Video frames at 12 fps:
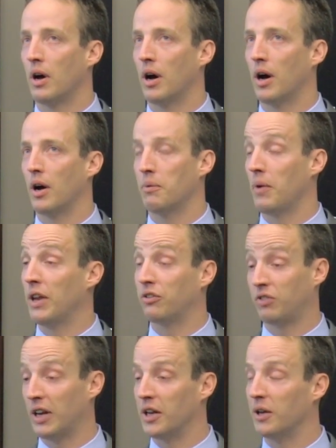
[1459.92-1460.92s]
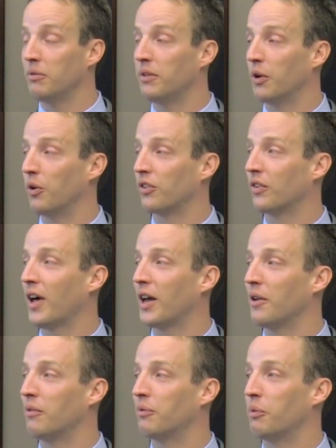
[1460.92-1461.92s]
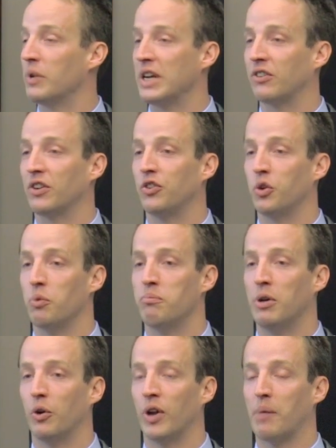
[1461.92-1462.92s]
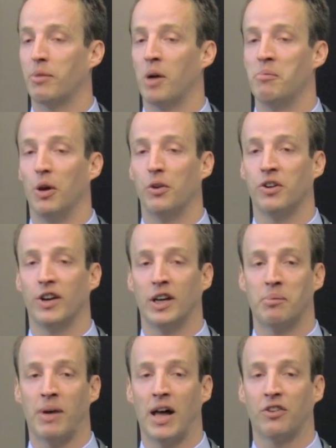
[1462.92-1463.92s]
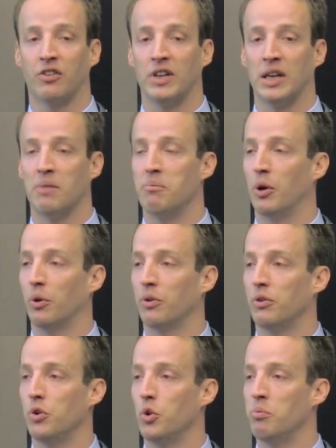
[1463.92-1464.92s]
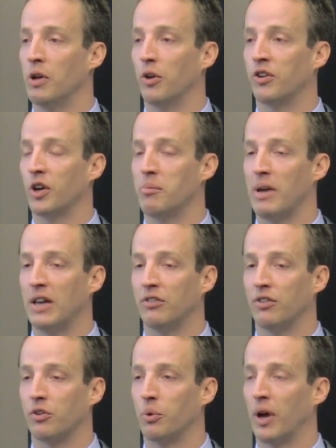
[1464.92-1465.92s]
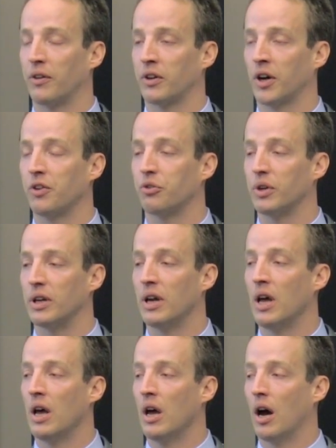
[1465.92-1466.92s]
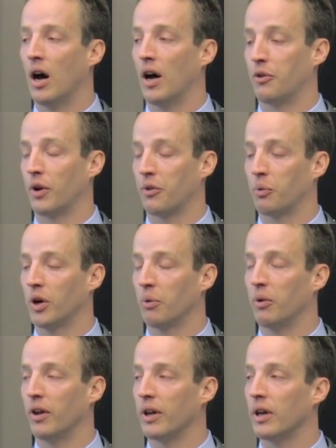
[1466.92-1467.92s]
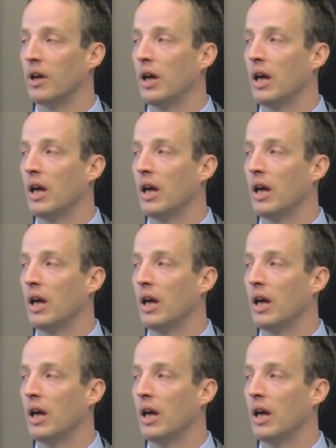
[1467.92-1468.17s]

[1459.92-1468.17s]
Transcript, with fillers: uh, incentive, there was a lot of reason to build up our military capacity and build new military bases throughout the country, uh, throughout the world, really.